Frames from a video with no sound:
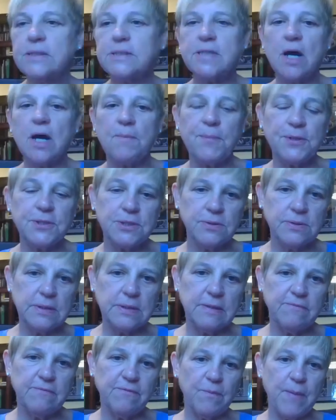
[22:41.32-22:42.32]
is the
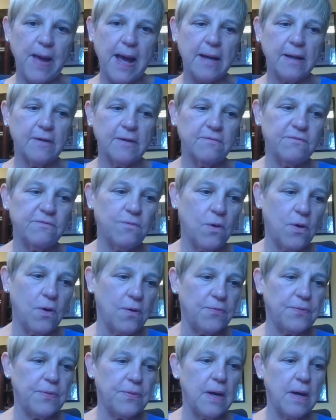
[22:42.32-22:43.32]
opportunity for back and
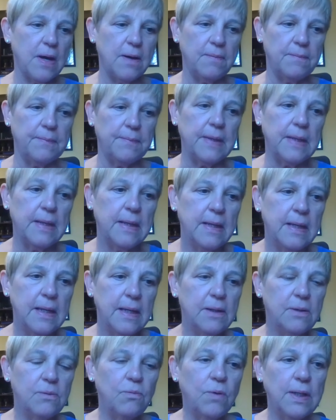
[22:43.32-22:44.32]
forth.
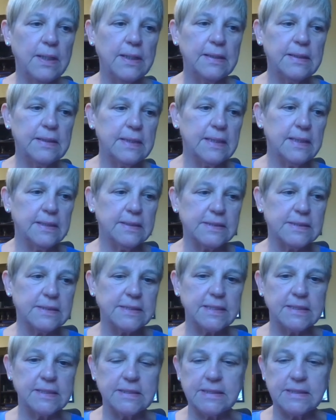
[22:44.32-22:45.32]
In one
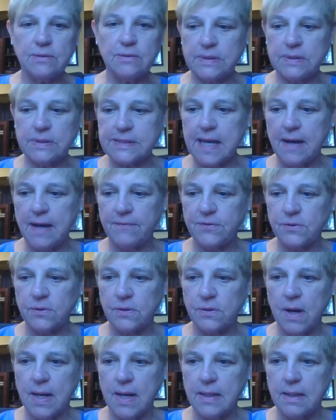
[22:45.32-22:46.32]
instance, it was
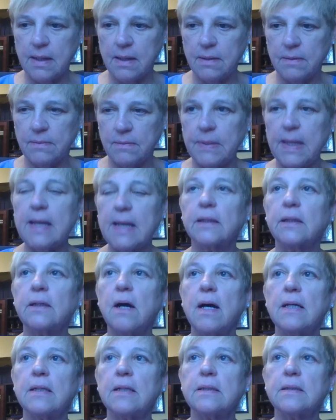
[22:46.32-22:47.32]
after I had
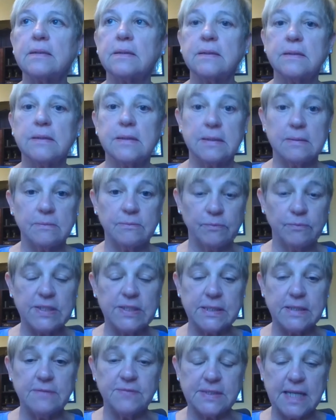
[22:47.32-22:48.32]

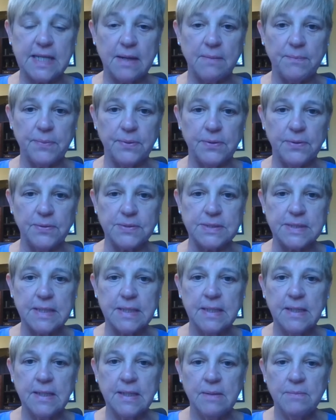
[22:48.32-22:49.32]
received samples,
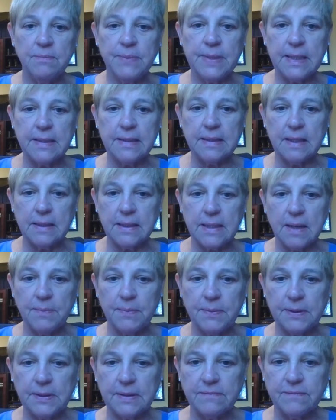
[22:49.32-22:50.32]
but a
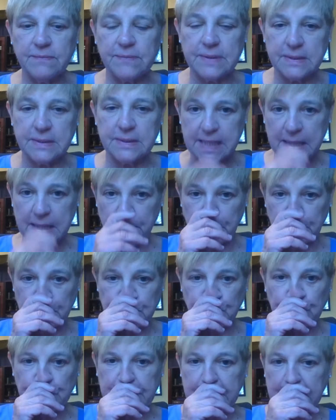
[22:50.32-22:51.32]
couple of the
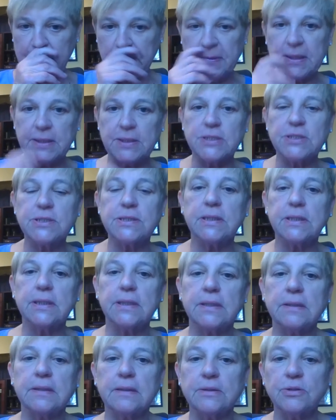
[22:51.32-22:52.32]
samples were damaged
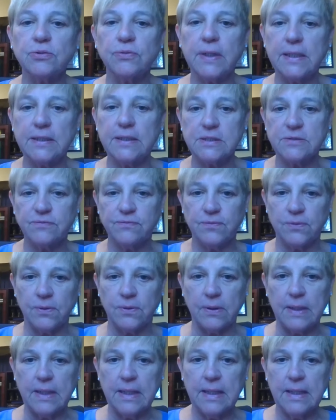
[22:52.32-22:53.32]
in
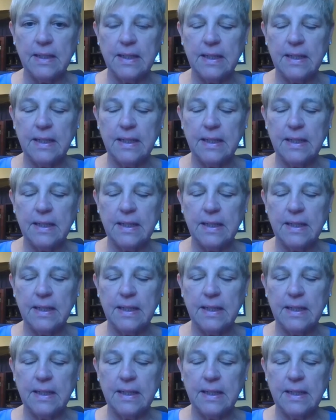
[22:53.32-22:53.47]
transfer.